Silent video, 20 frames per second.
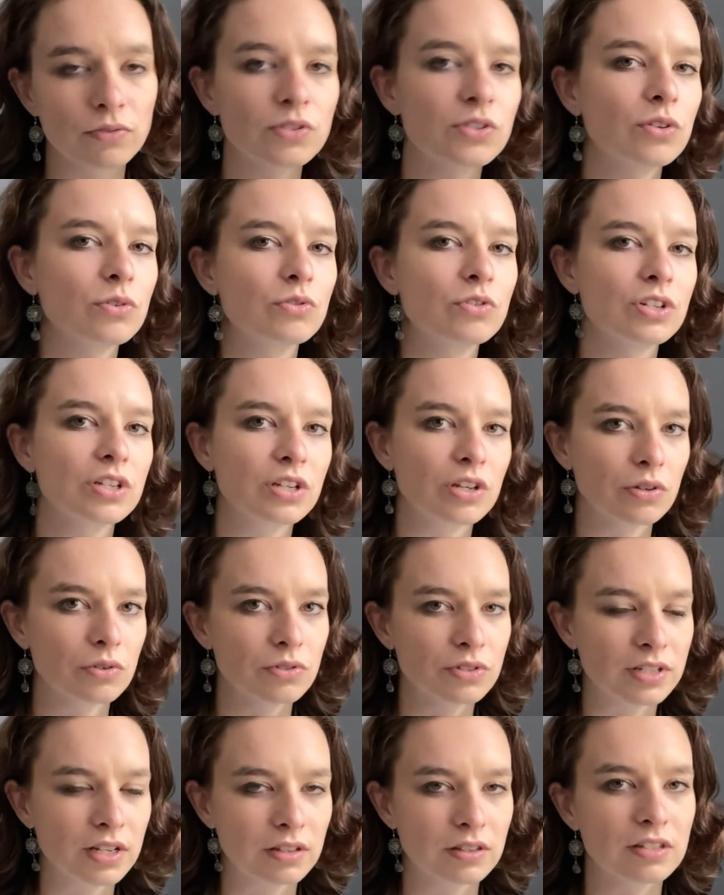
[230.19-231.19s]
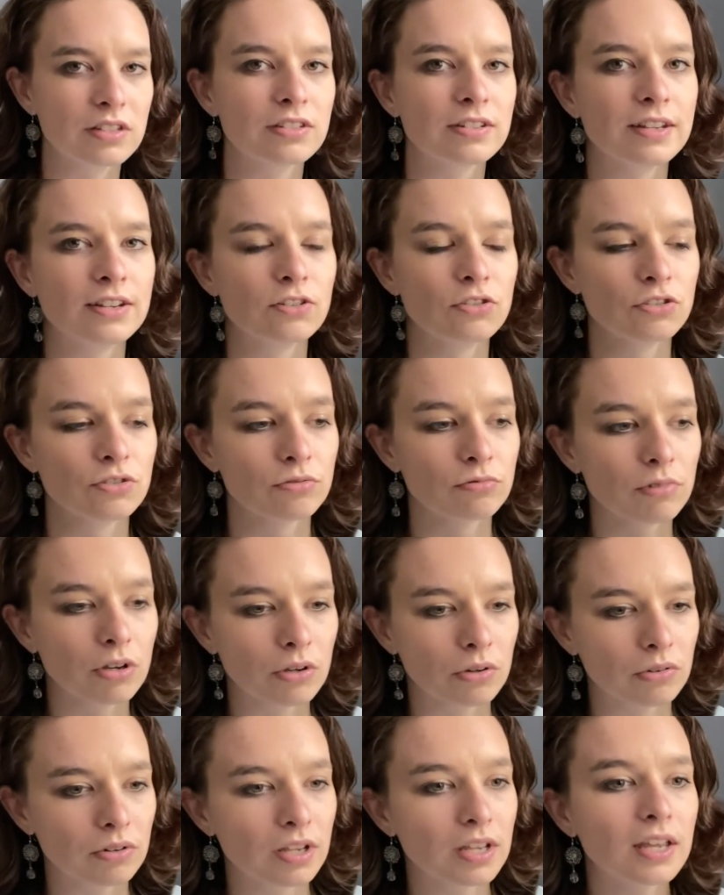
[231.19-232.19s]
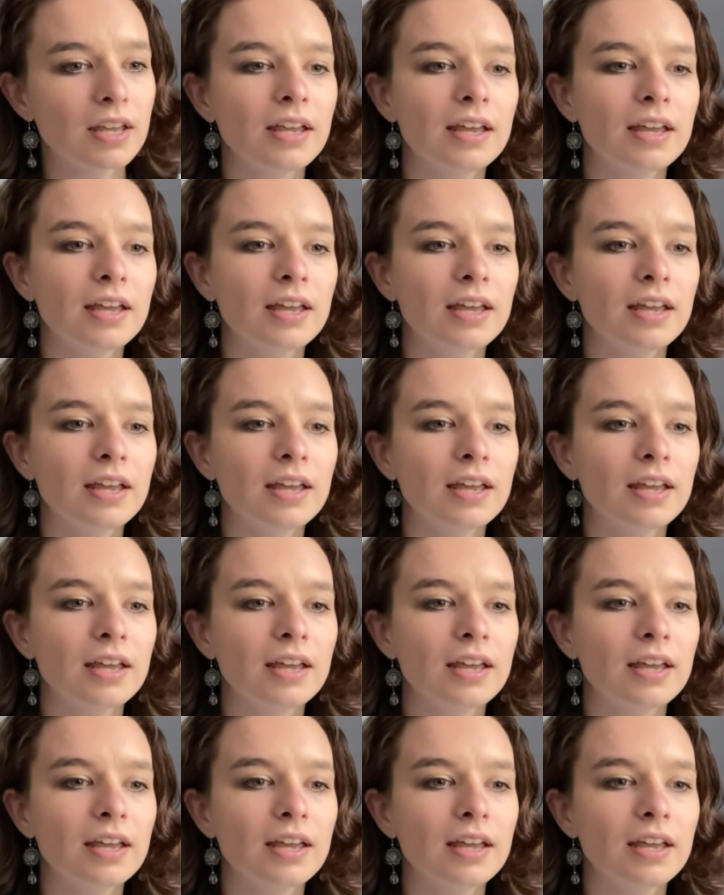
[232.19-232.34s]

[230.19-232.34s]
so she goes down this dangerous road.